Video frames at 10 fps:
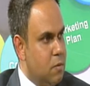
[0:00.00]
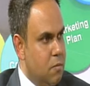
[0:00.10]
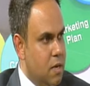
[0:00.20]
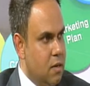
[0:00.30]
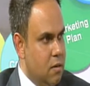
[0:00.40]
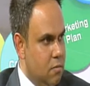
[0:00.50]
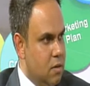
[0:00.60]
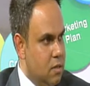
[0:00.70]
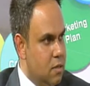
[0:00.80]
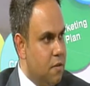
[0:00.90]
bank. Mm.
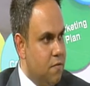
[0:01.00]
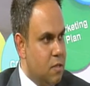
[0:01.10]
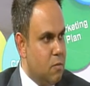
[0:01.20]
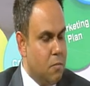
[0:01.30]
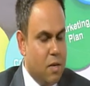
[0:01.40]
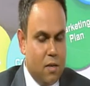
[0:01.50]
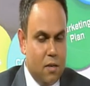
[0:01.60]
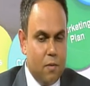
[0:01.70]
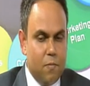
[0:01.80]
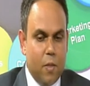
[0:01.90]
He's an investment
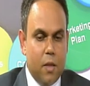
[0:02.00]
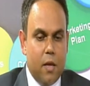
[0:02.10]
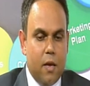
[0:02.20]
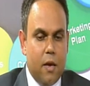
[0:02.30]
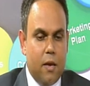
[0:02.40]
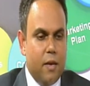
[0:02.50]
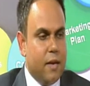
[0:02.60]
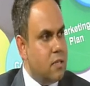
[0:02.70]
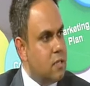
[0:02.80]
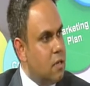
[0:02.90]
banker. And he
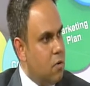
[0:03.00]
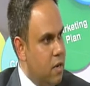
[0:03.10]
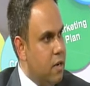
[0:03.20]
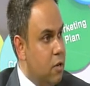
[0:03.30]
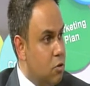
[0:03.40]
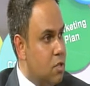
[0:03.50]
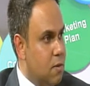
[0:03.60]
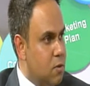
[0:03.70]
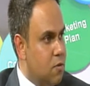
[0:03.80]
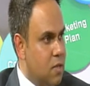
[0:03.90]
gets there quite huge
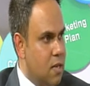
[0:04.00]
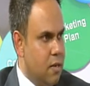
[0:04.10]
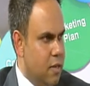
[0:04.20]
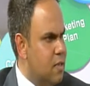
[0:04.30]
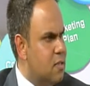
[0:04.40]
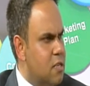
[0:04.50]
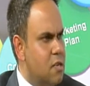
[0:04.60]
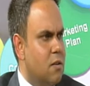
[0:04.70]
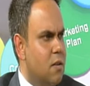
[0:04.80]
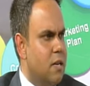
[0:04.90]
sums of salary. He's
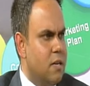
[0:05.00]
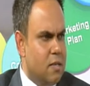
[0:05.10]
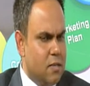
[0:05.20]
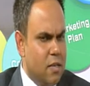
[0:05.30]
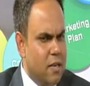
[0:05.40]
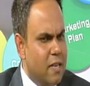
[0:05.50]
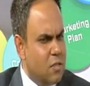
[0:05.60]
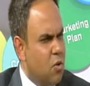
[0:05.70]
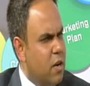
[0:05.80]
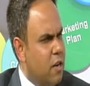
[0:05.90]
single, he has
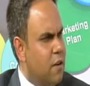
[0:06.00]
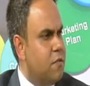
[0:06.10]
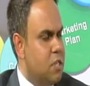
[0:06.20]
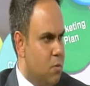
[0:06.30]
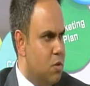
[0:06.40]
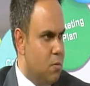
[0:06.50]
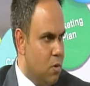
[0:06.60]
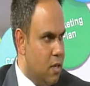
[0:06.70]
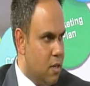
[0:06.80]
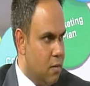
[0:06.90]
got enough
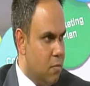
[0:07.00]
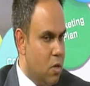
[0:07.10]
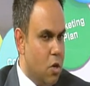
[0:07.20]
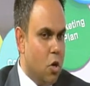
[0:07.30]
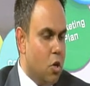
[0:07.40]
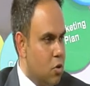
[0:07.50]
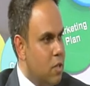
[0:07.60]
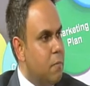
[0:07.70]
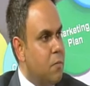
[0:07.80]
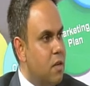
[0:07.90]
disposable income. So
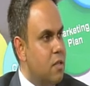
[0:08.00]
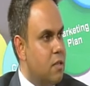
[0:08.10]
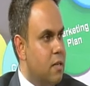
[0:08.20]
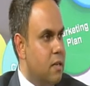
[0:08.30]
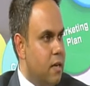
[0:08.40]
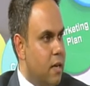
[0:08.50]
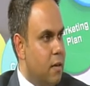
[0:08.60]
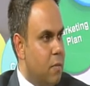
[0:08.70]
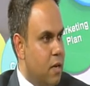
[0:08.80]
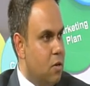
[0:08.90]
that brother then
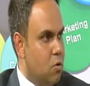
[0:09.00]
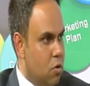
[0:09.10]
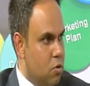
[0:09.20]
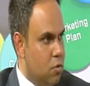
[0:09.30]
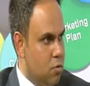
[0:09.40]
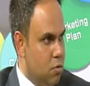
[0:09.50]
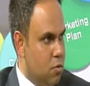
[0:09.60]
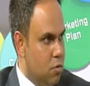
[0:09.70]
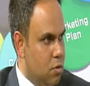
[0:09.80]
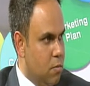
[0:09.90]
came in onto
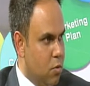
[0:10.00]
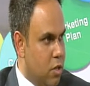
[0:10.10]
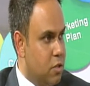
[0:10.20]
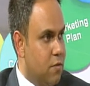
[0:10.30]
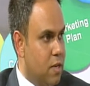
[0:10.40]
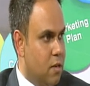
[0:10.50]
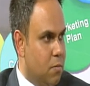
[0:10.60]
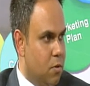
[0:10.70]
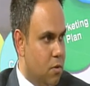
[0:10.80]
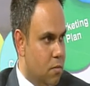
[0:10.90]
the mortgage of the couple.